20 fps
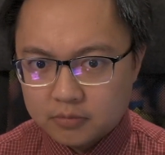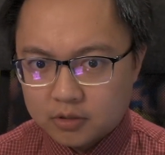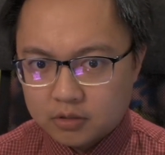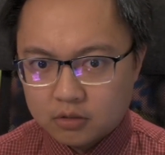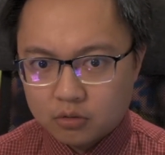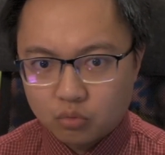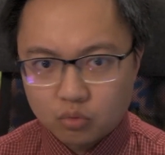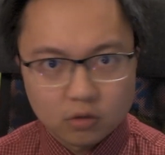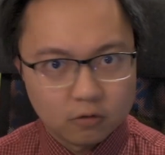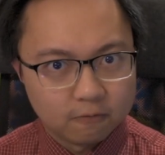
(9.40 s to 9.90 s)

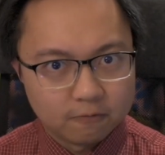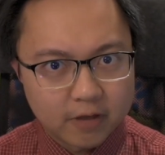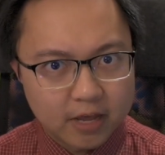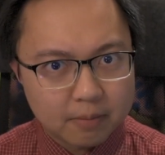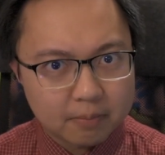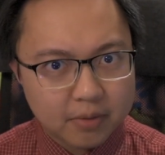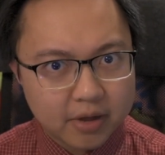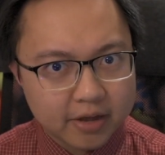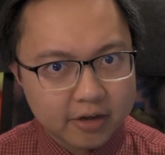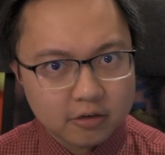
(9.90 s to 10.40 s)
Will
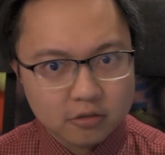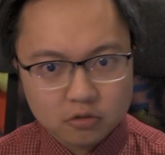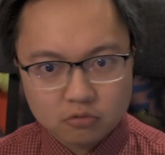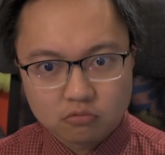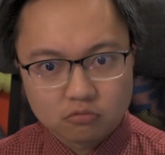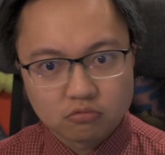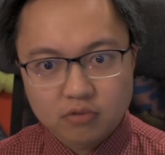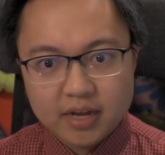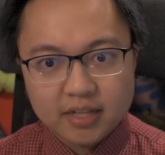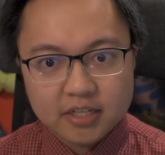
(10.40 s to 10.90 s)
vampires
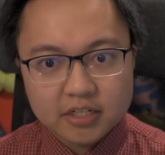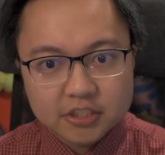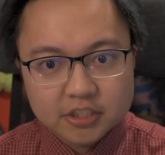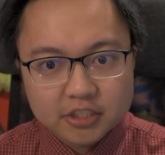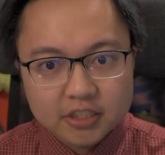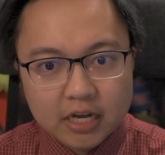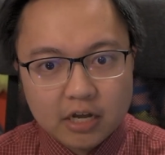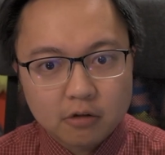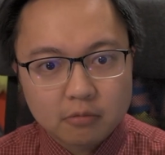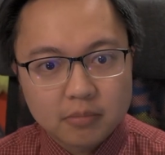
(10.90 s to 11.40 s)
relish
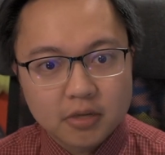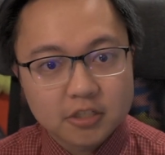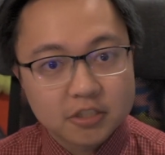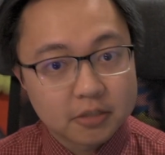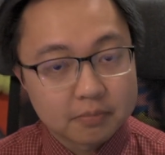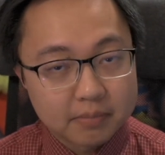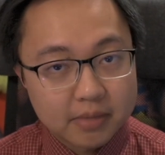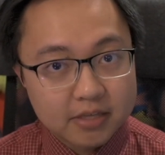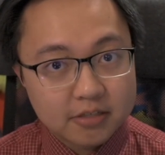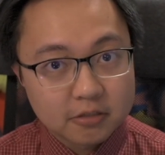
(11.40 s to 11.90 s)
how much
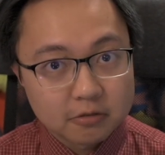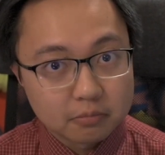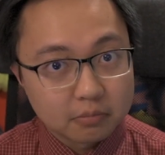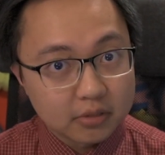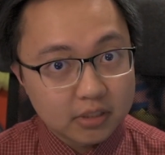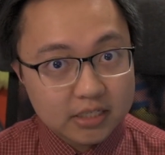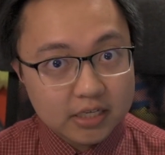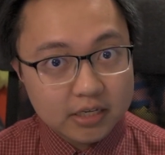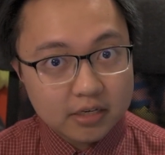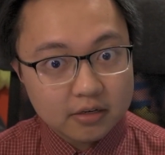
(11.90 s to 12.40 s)
it makes you
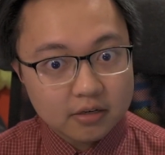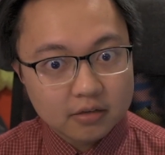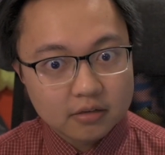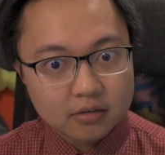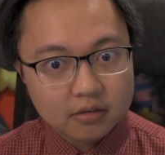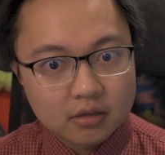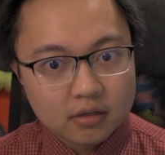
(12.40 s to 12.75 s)
bleed?